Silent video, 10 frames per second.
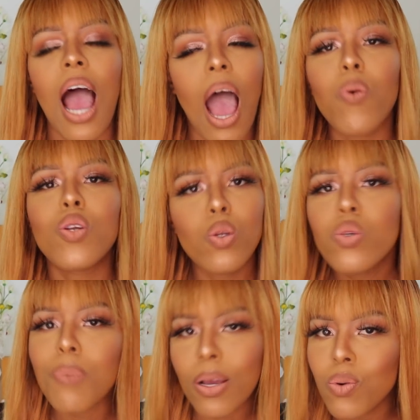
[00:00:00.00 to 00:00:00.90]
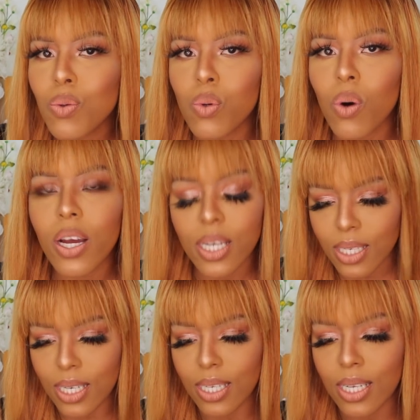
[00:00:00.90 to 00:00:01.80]
I would lose my cool,
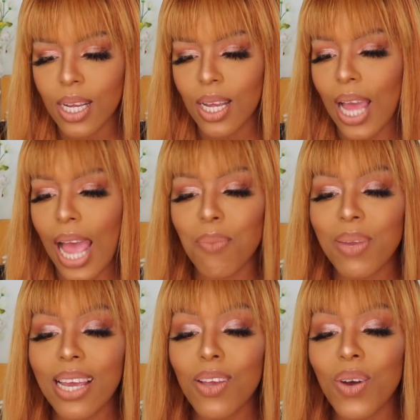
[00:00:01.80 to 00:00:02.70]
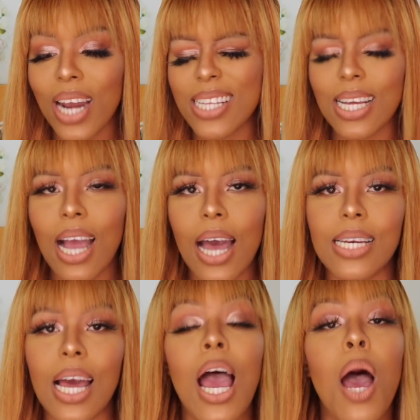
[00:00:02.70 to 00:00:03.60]
honestly. I mean, I could write the
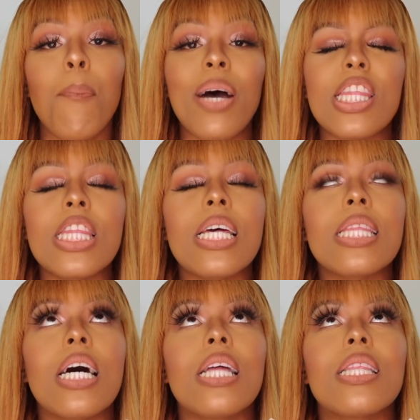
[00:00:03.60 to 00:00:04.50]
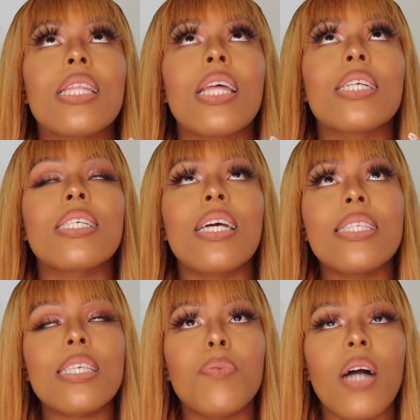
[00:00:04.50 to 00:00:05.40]
kinda, but the
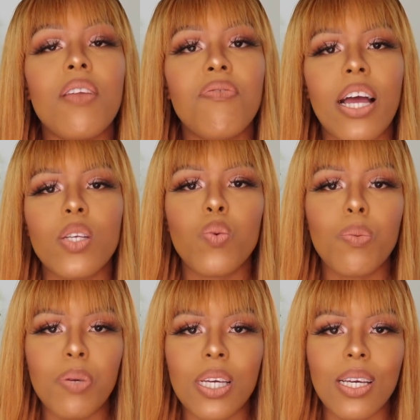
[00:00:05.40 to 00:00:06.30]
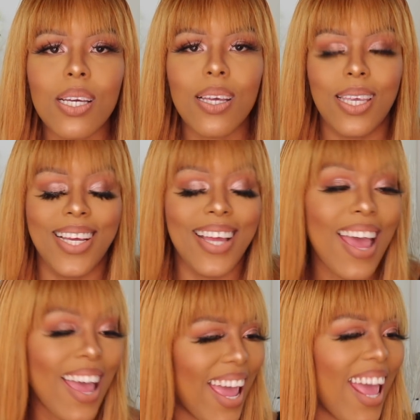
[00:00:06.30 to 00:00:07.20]
sensible advice would be,
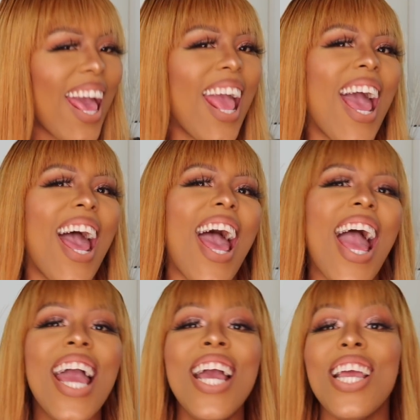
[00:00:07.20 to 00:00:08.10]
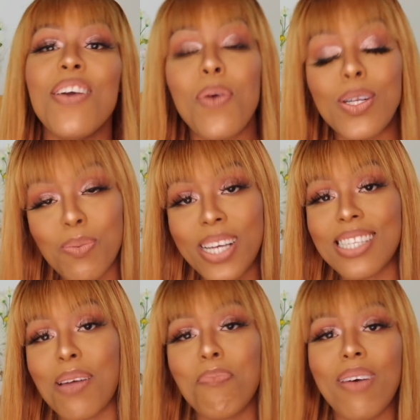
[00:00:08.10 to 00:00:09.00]
if you want to be a
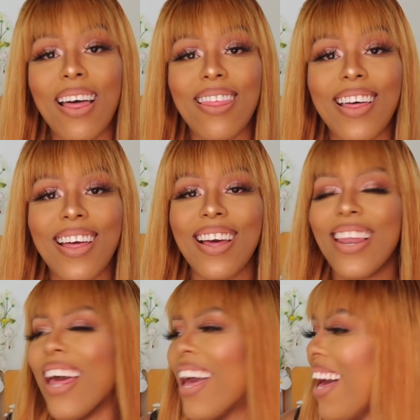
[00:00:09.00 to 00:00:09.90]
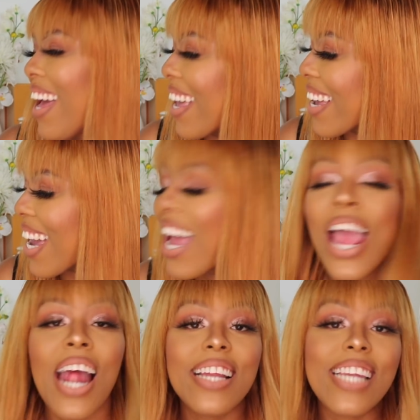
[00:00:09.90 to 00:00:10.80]
stepmother, like,
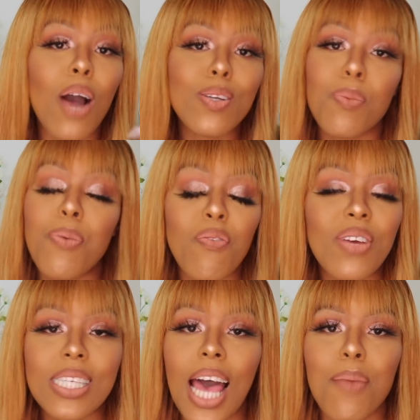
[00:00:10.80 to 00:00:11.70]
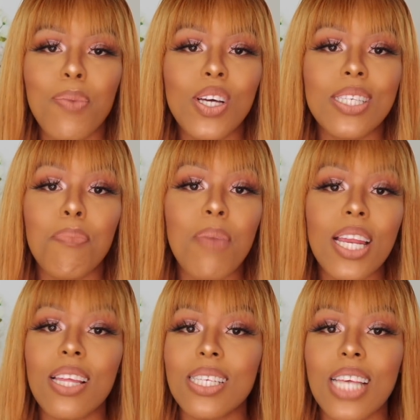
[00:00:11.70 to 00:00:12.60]
now's the perfect time, because the main
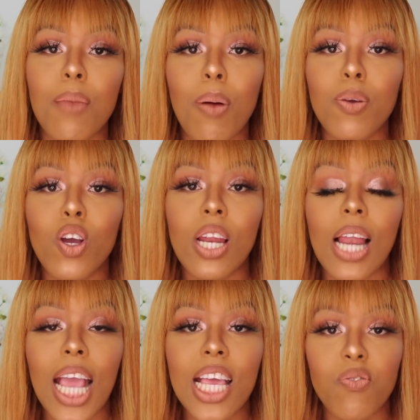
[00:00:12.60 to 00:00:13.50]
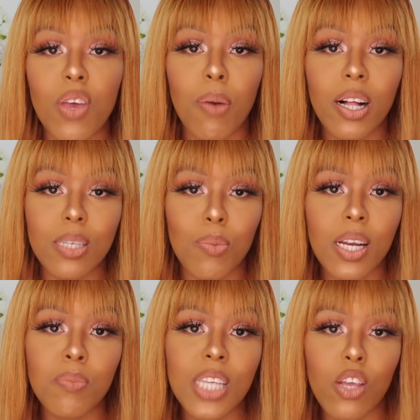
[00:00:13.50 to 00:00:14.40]
and the side are probably gonna like give him
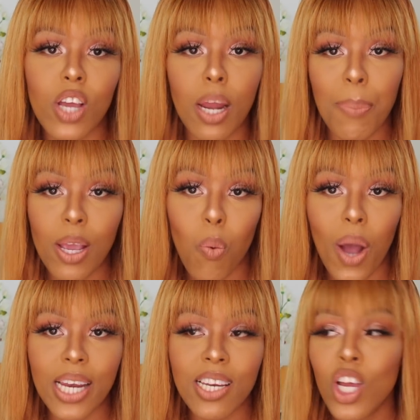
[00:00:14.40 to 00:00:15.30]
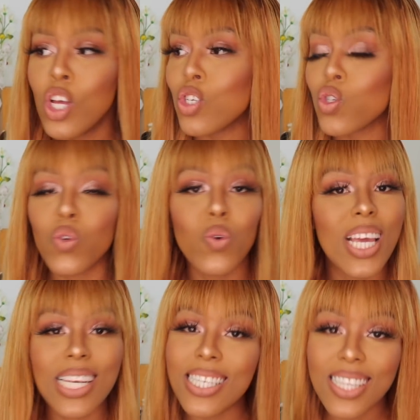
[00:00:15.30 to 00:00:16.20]
ultimatums, like you gotta pick one, so you
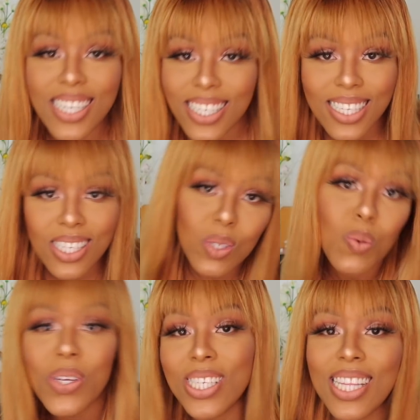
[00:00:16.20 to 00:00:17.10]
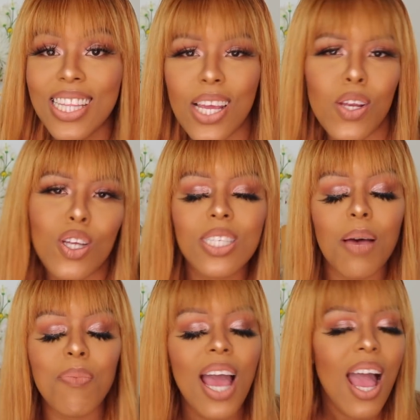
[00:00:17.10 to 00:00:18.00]
can easily just squeeze in there and on
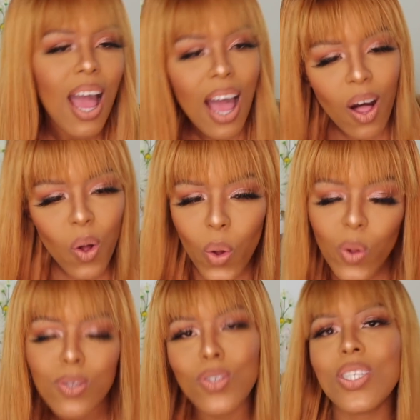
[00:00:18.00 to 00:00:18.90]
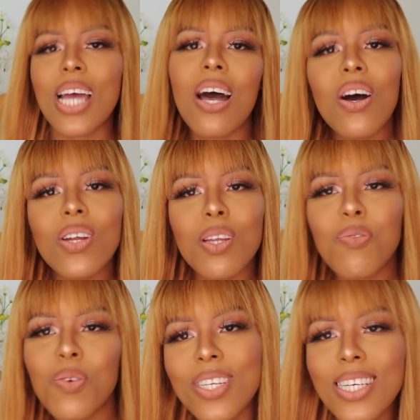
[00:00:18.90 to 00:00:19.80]
some, I'll hold you down if
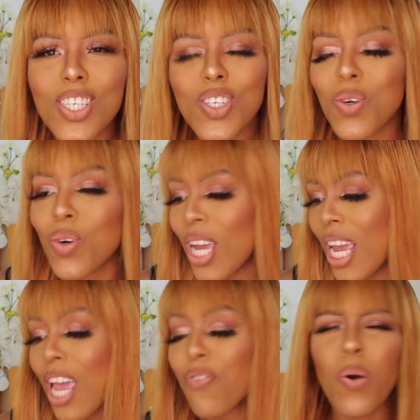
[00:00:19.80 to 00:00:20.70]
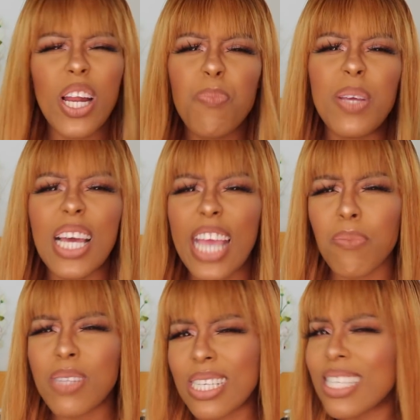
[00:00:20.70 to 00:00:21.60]
you need, you know. If you wanna be the
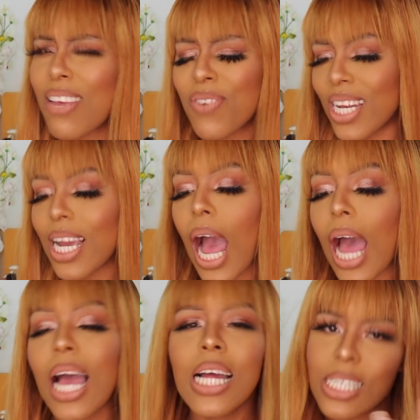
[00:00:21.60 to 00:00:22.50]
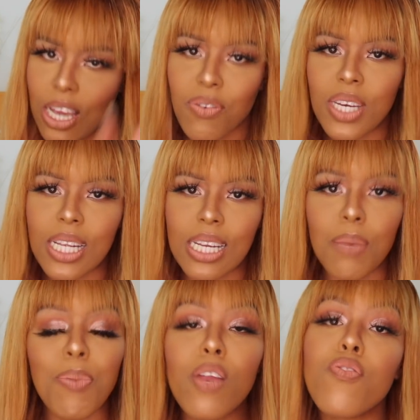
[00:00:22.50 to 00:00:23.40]
captain saver nigga, definitely,
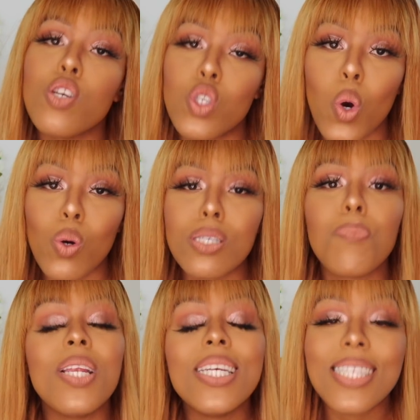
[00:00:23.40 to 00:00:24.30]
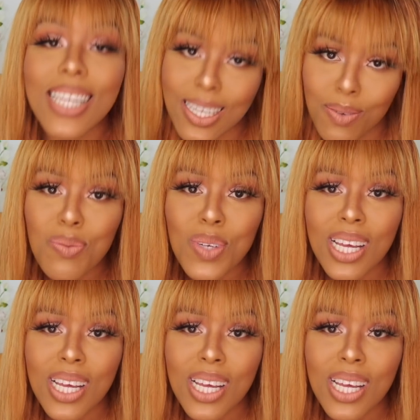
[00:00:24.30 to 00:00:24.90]
but if you don't, please leave.